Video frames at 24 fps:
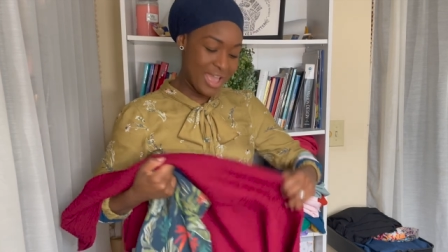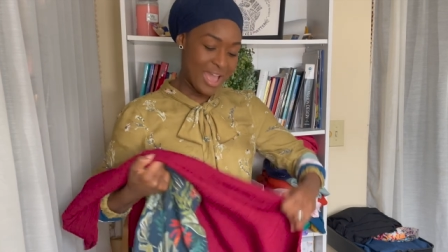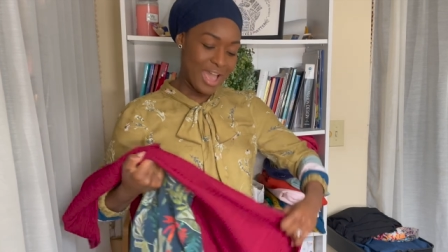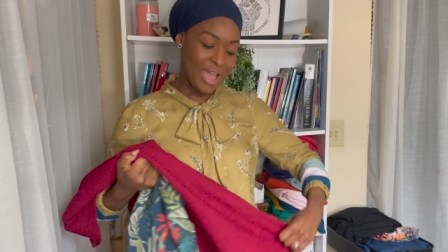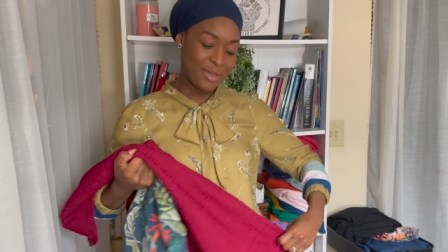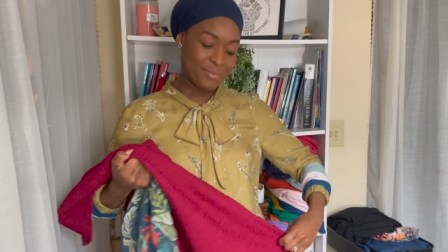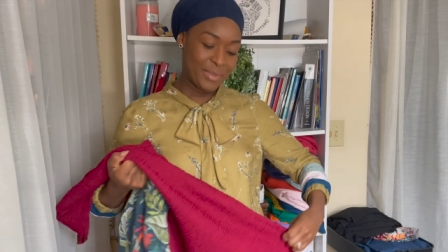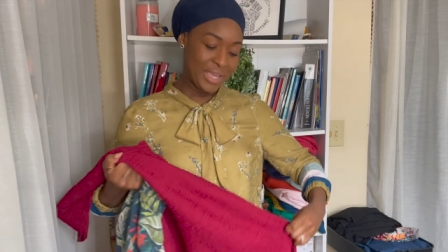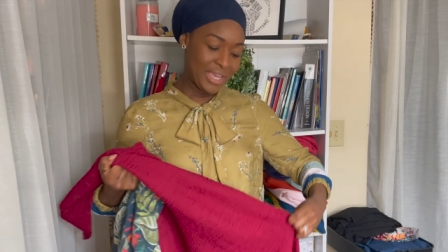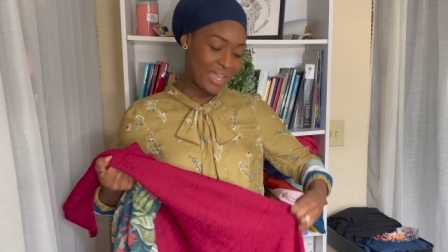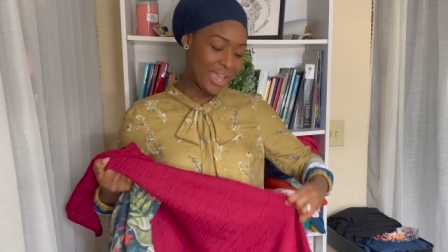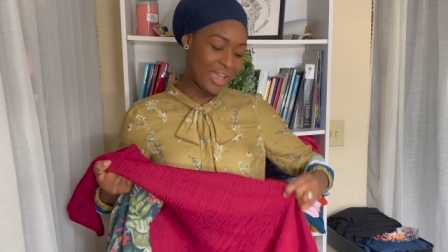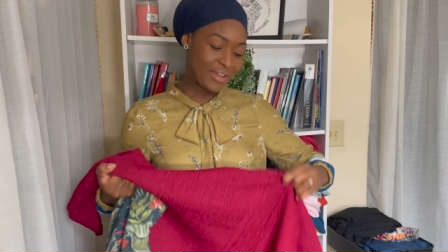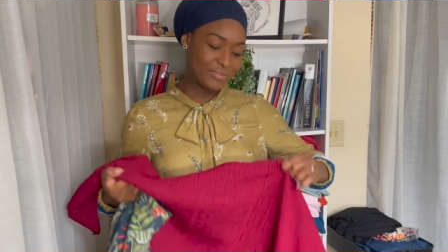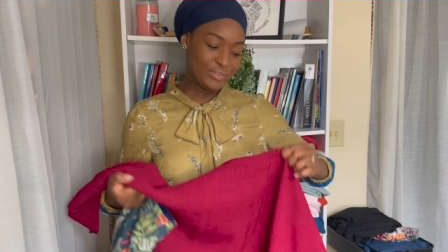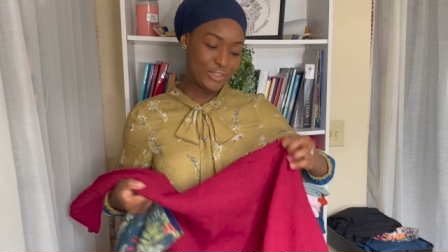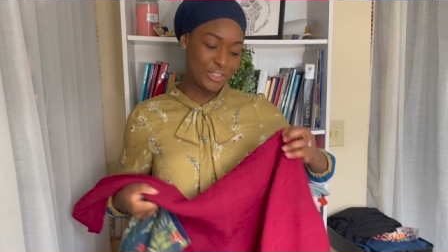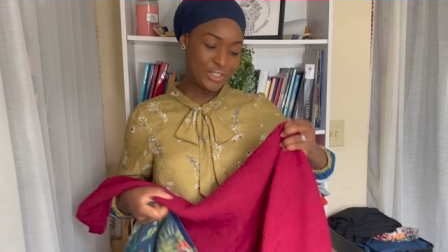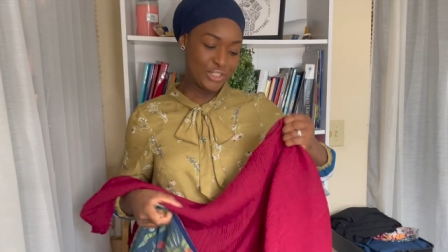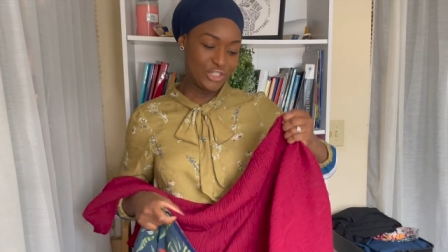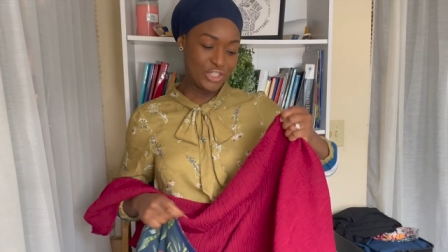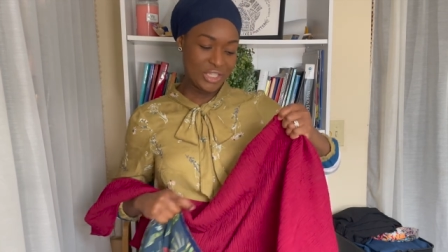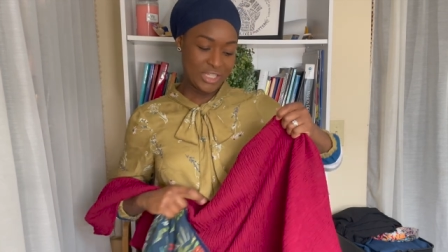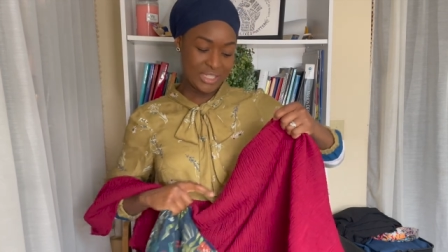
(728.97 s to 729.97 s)
I might have
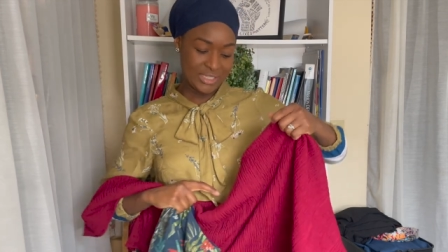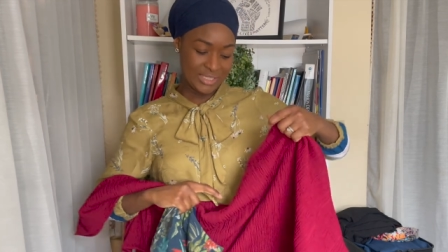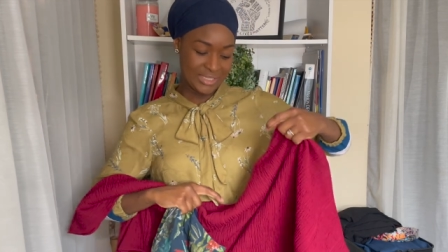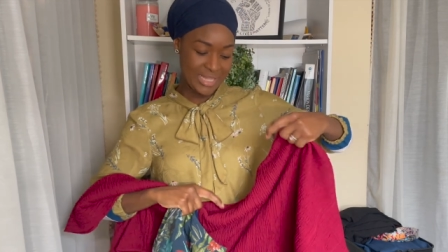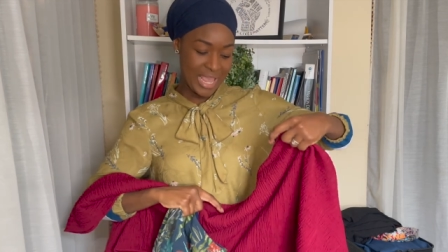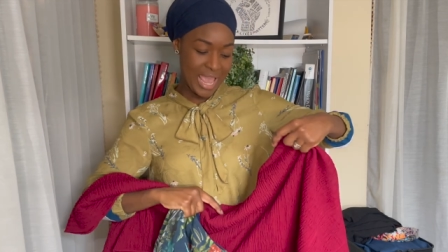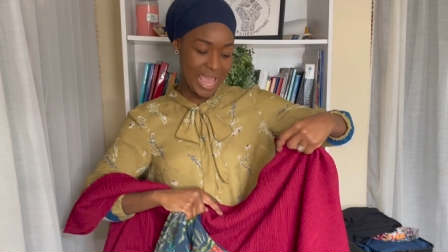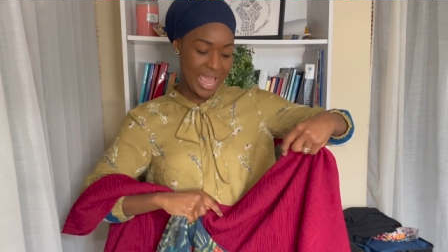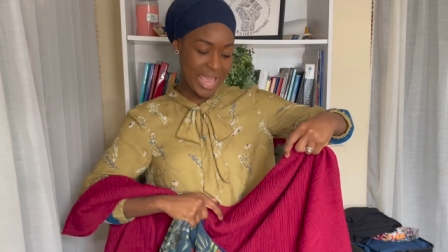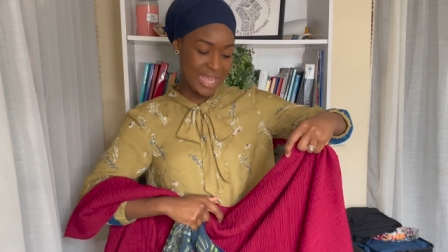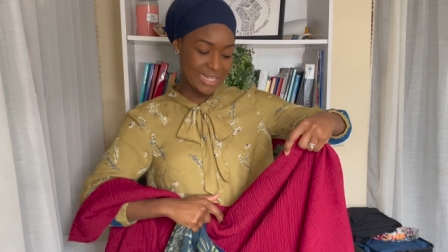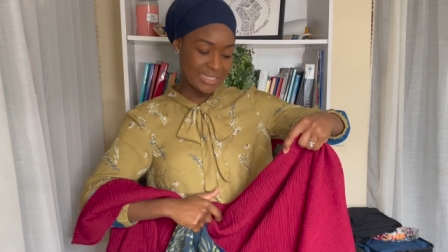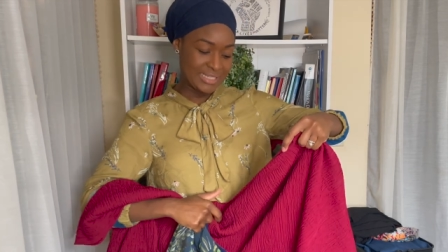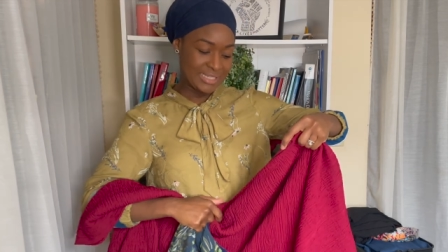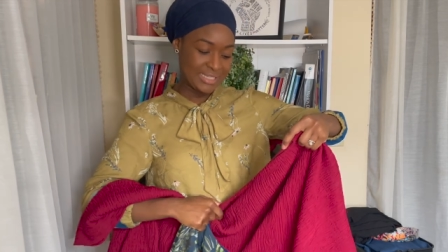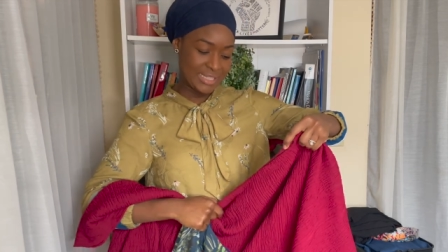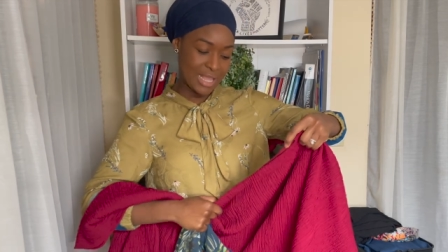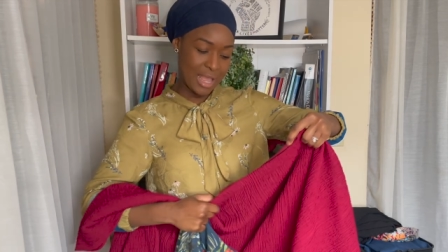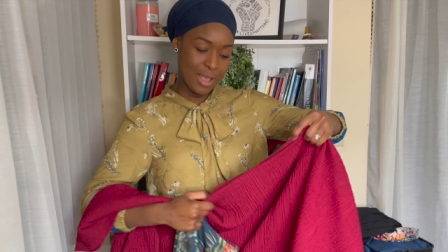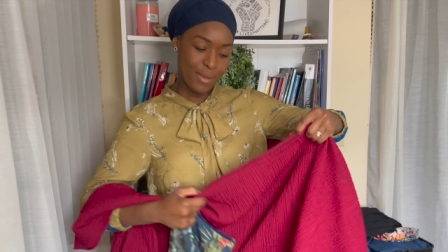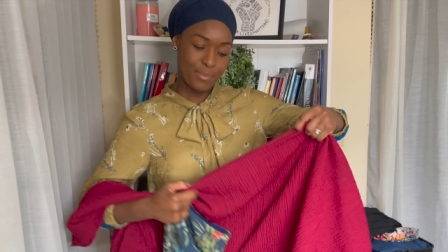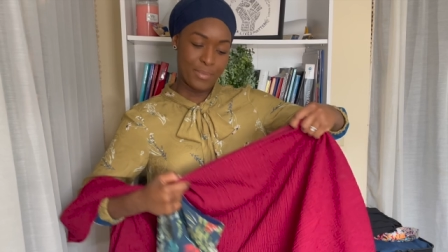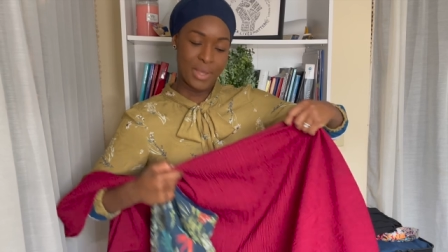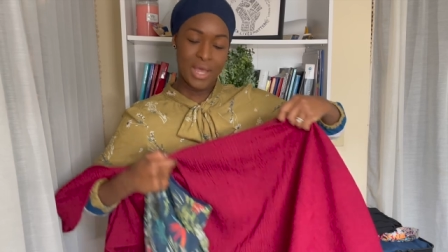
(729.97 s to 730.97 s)
to just add
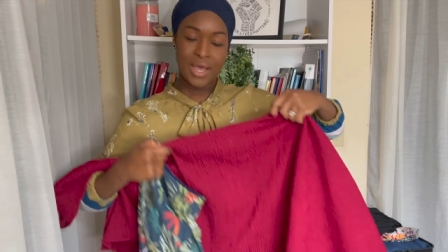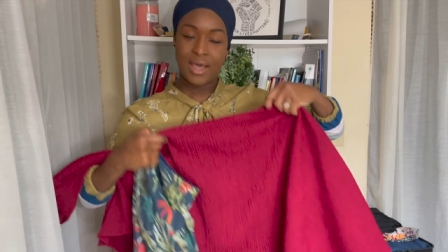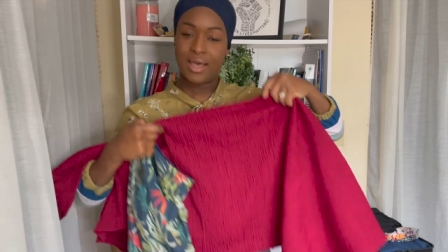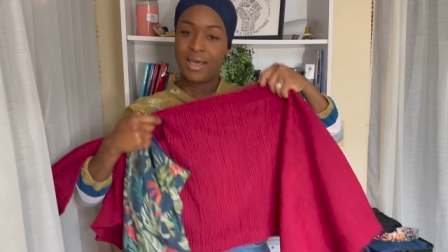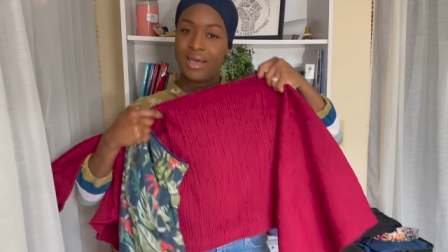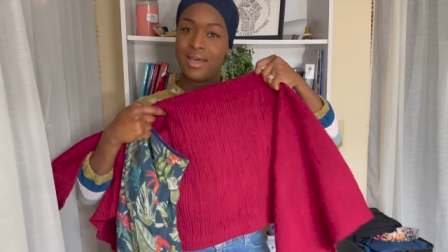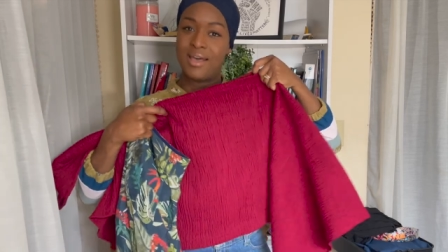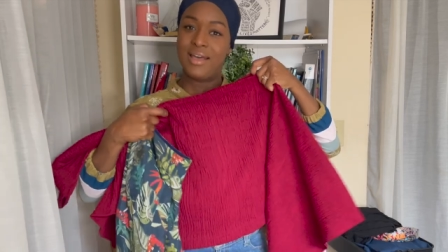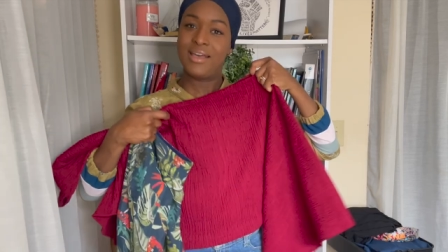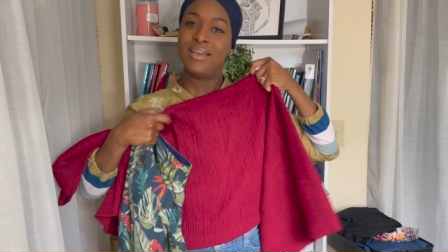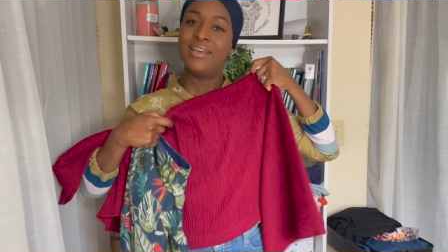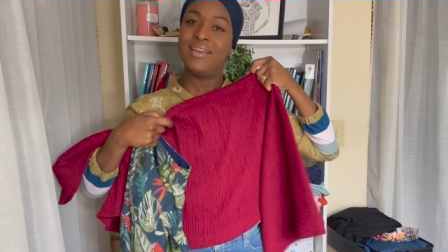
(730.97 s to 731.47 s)
some, uh,